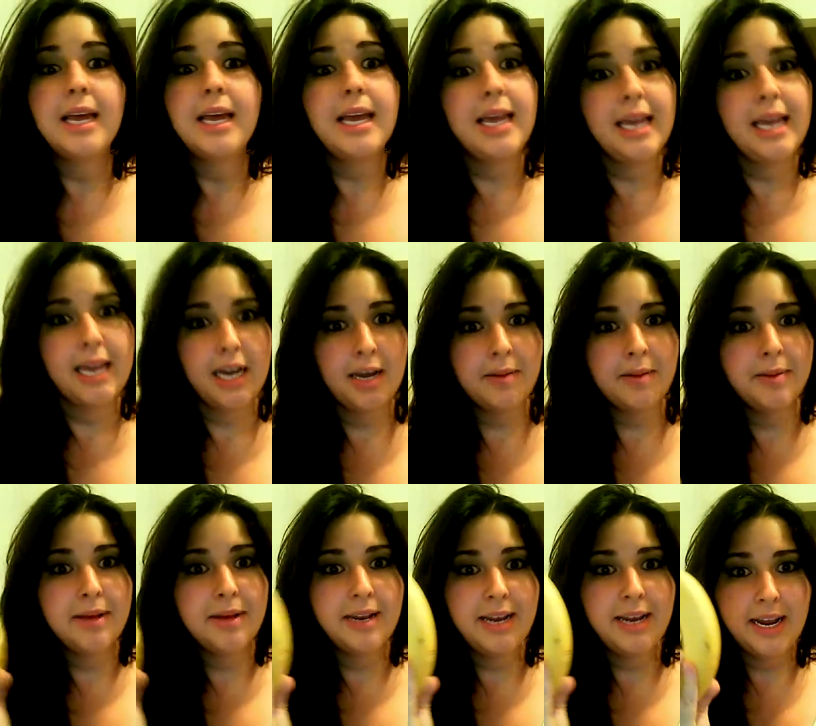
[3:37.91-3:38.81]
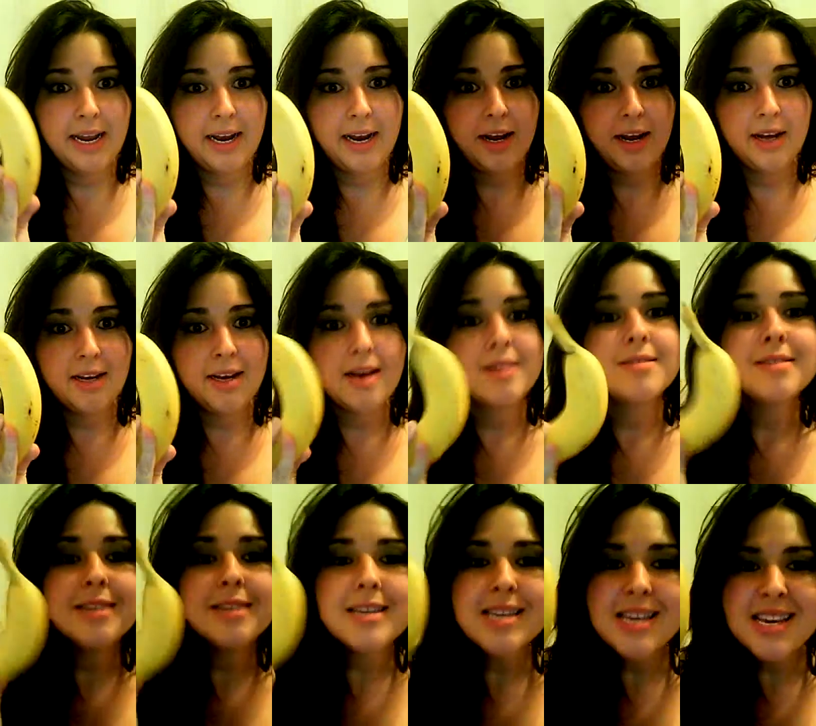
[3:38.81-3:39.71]
Eat a banana." I
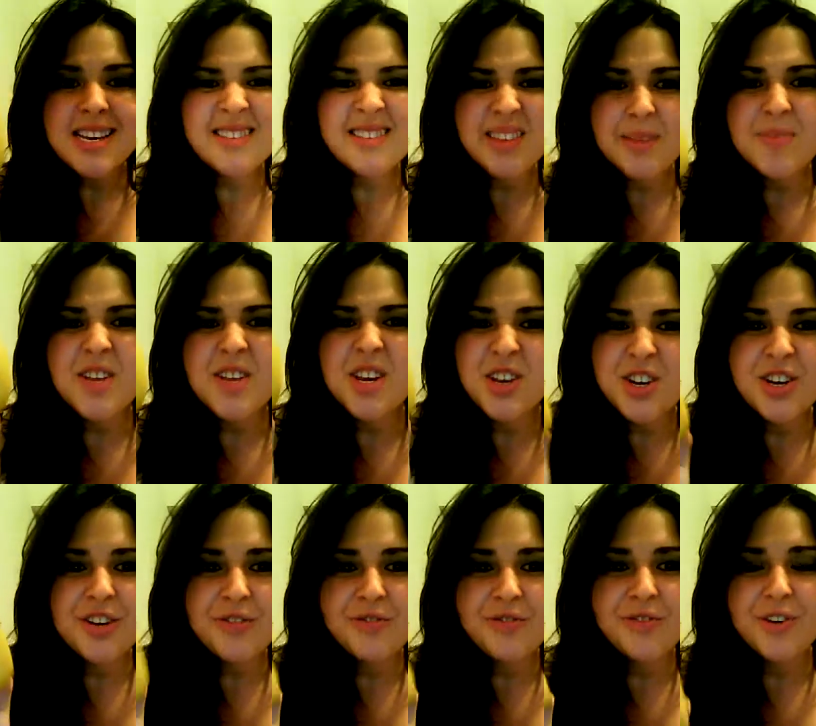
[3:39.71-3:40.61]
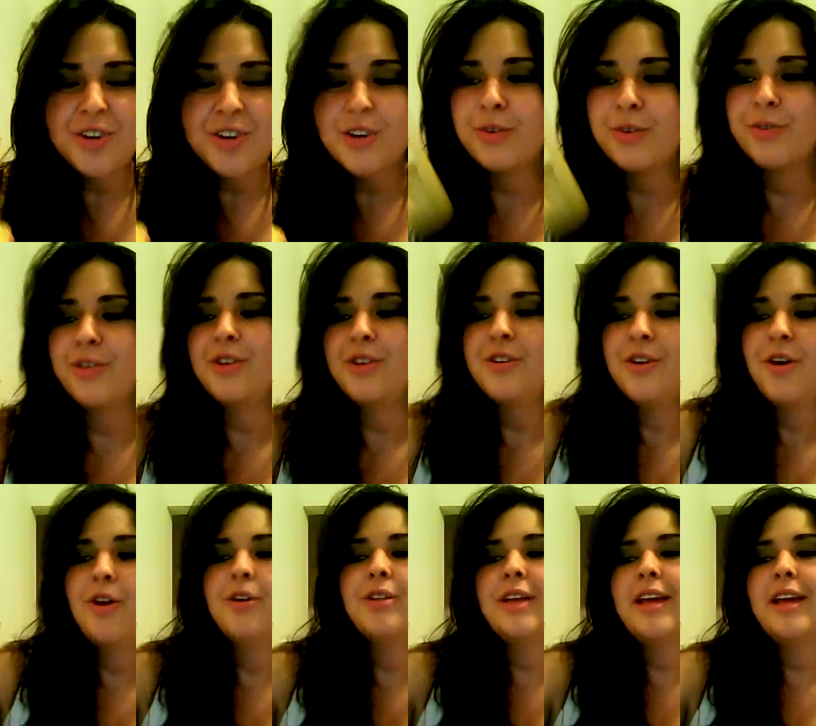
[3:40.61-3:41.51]
was like, "Eat something good for you, you
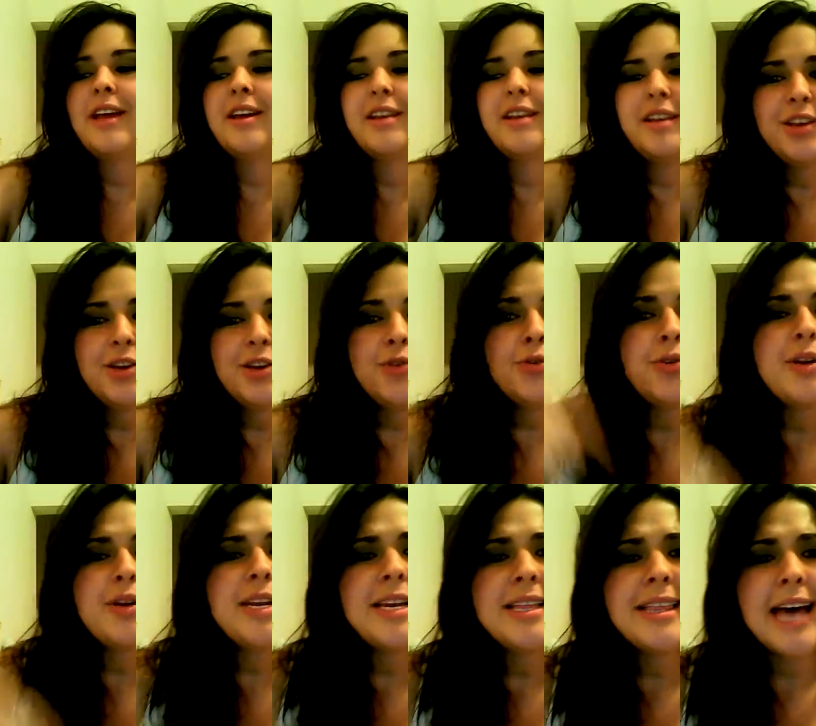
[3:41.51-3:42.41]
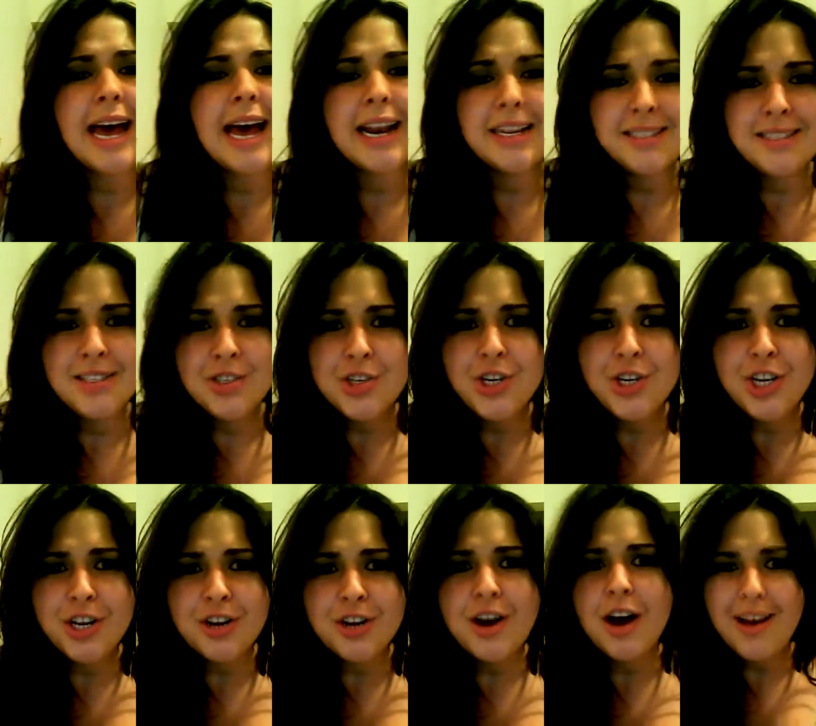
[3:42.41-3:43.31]
know, like, you don't need that. It's
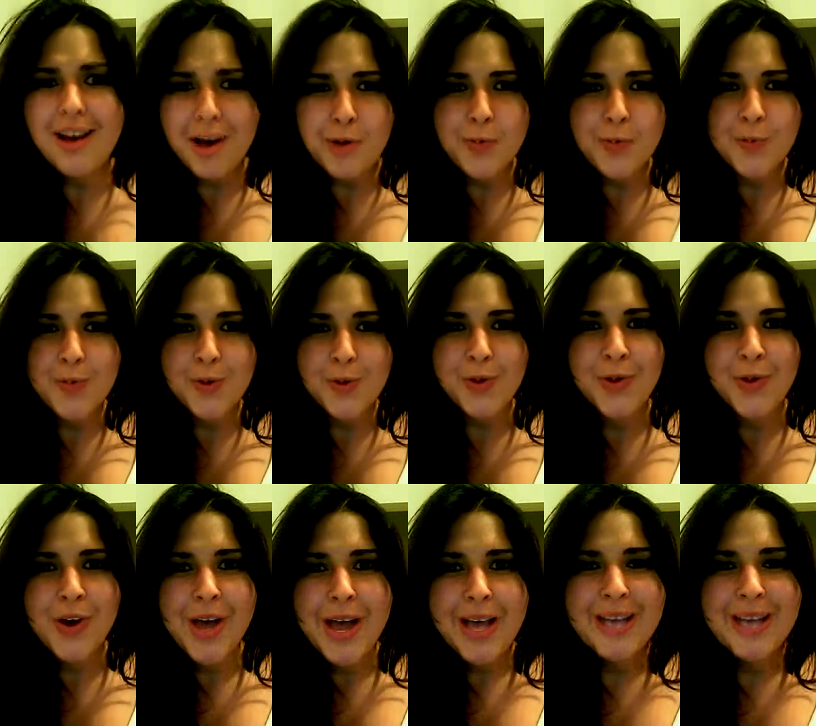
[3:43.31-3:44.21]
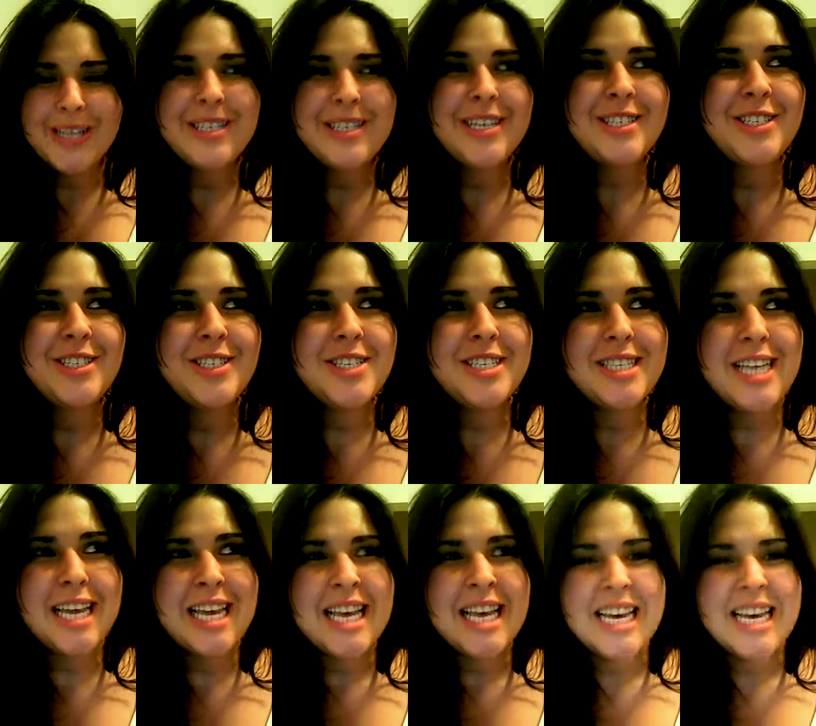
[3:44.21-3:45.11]
here, I'll help you." And she's
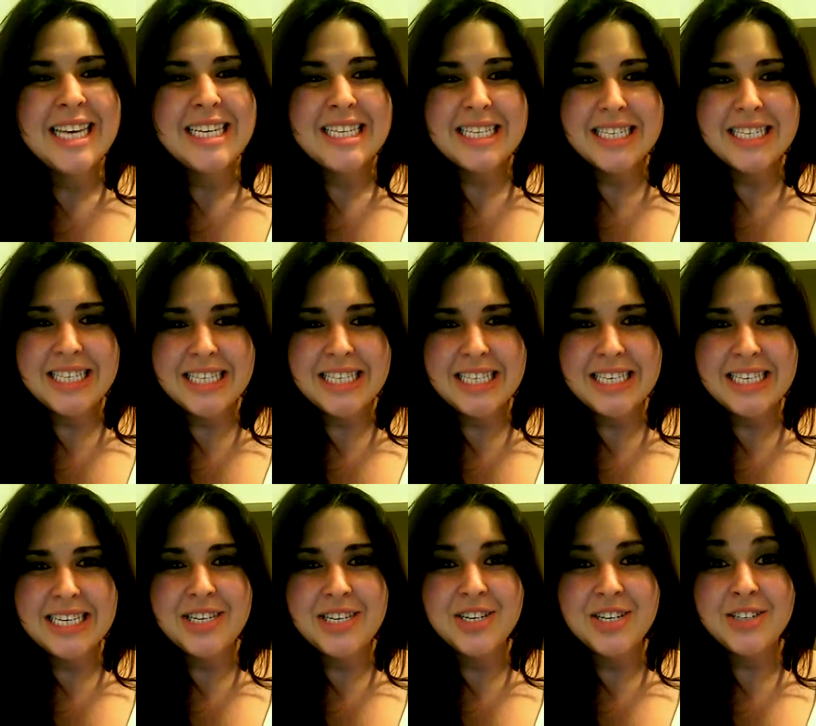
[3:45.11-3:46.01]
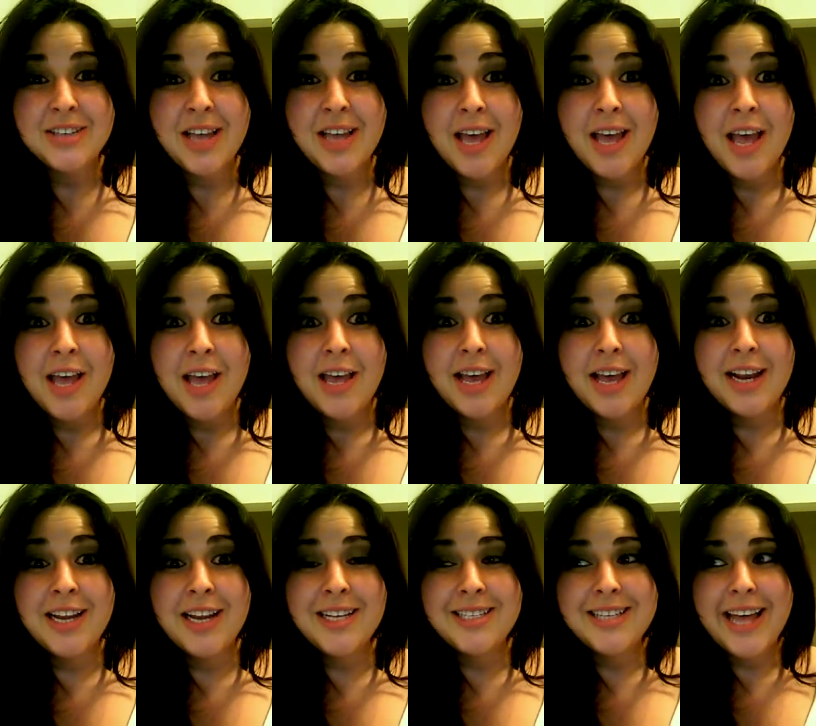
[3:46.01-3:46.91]
like, "Oh," she goes, and
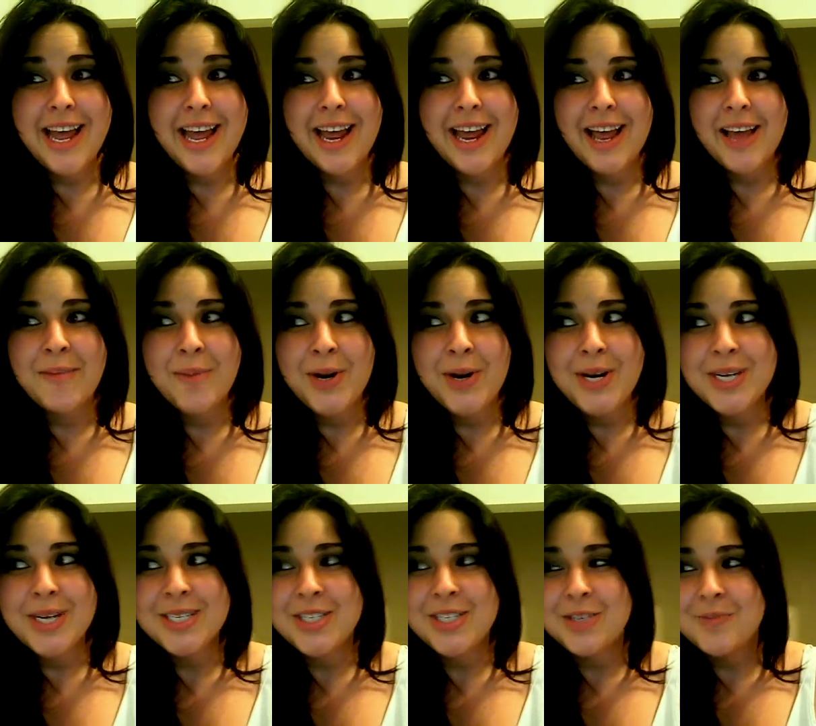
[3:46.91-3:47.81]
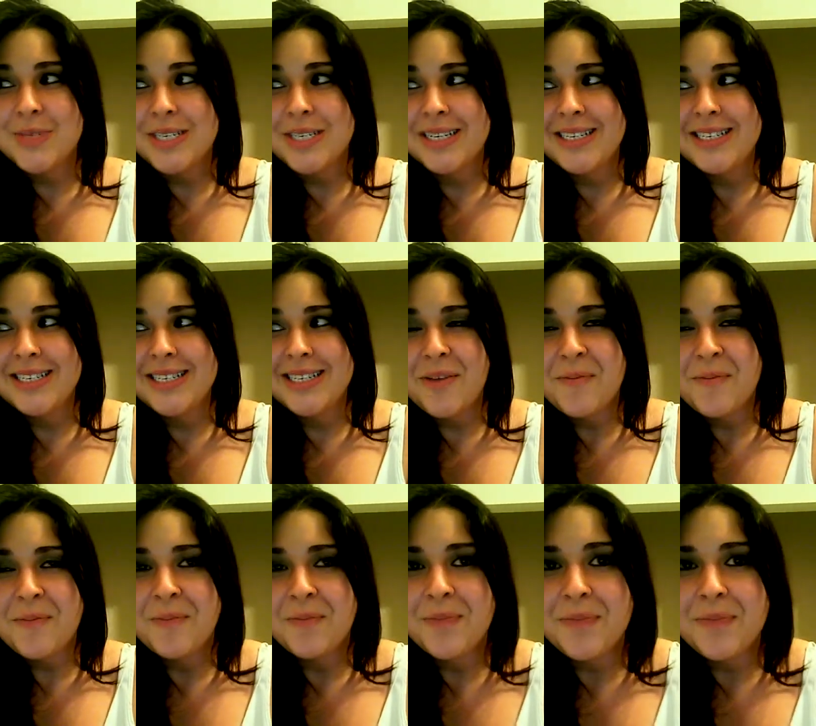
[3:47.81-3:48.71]
he's like, and Marcus jumps in, he's like,
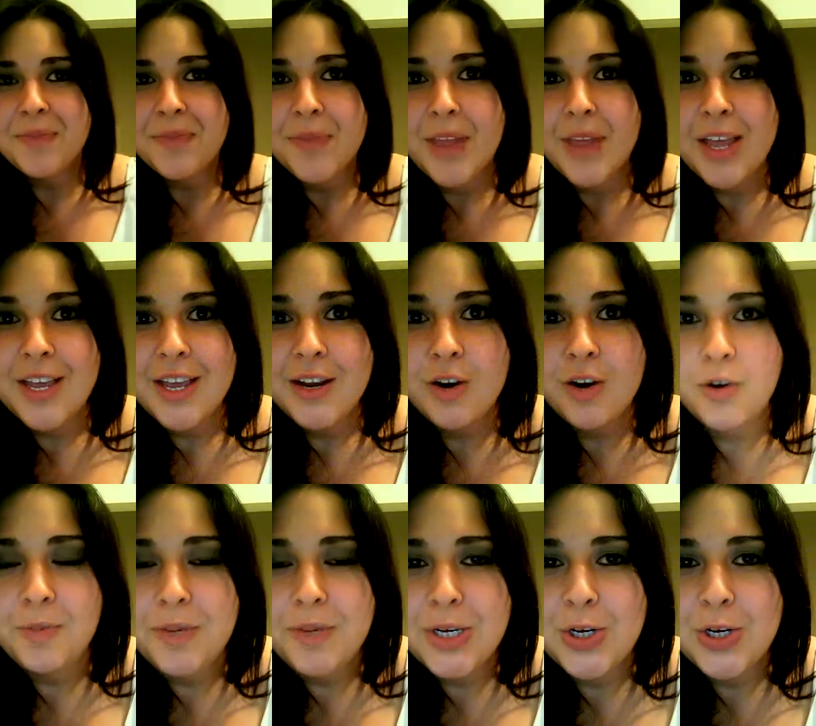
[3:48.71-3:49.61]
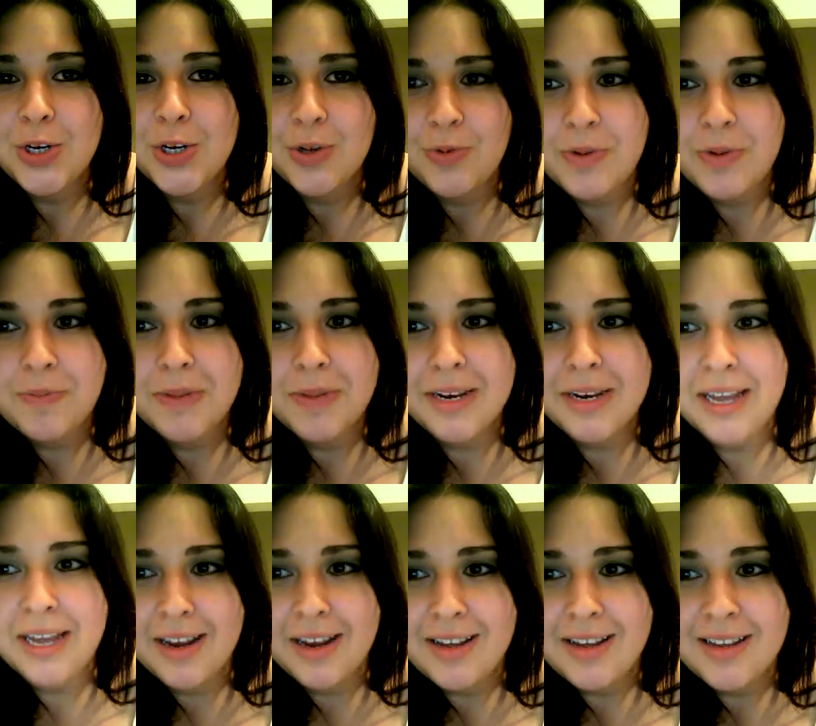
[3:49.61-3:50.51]
"You know, it'd be good with
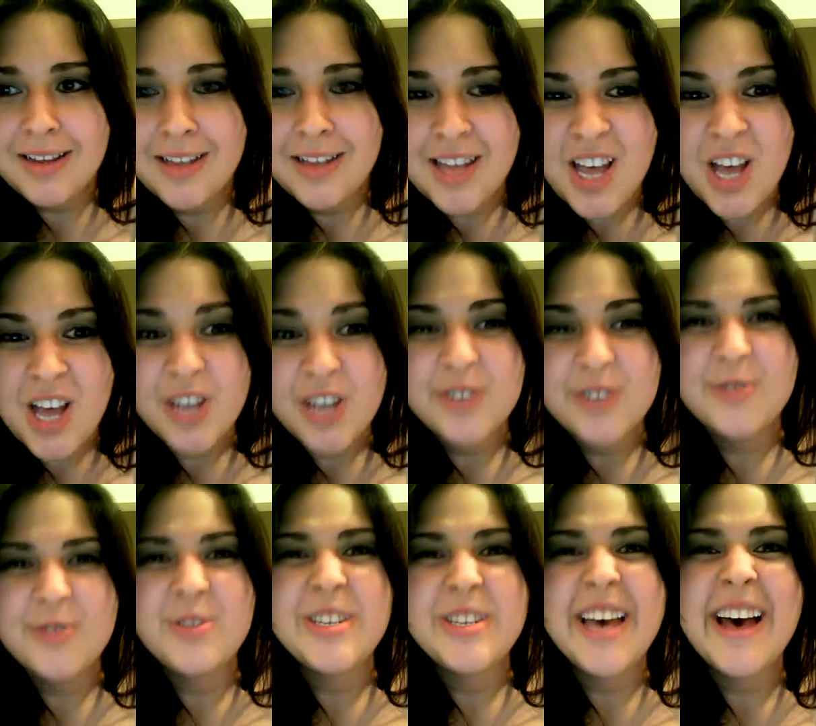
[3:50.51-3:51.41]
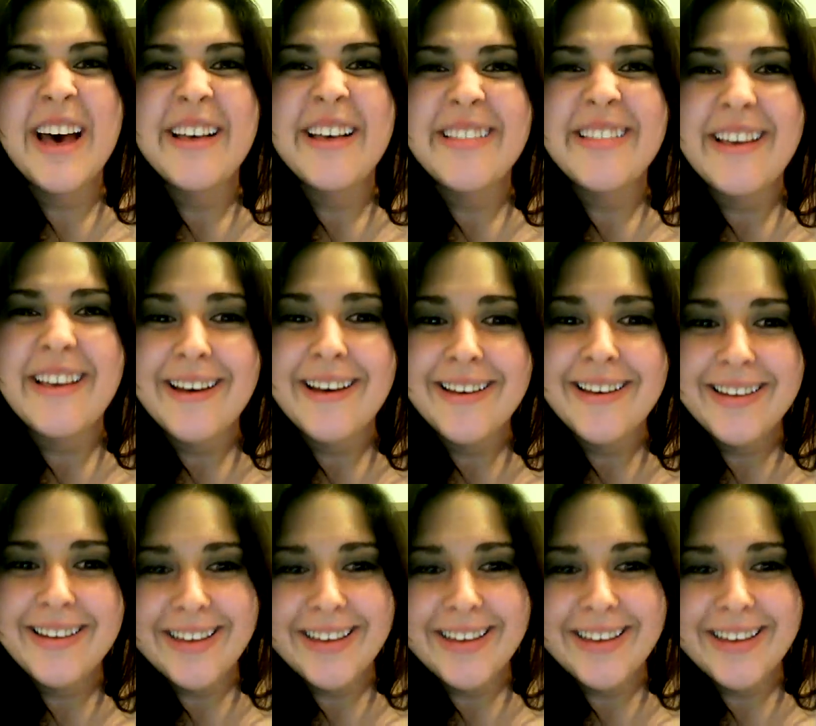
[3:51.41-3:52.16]
banana? Nutella."